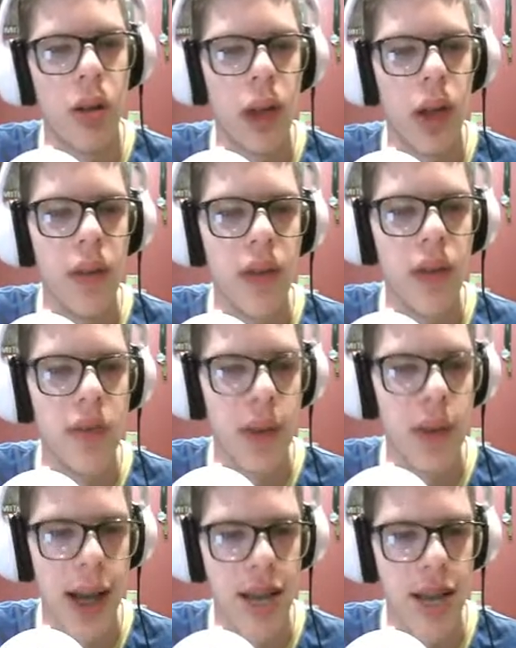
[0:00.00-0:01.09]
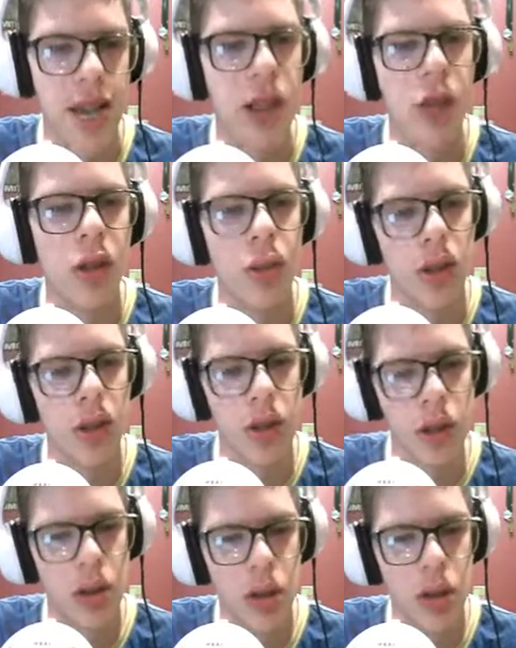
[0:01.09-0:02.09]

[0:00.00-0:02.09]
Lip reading: It even gives you Xkill, which is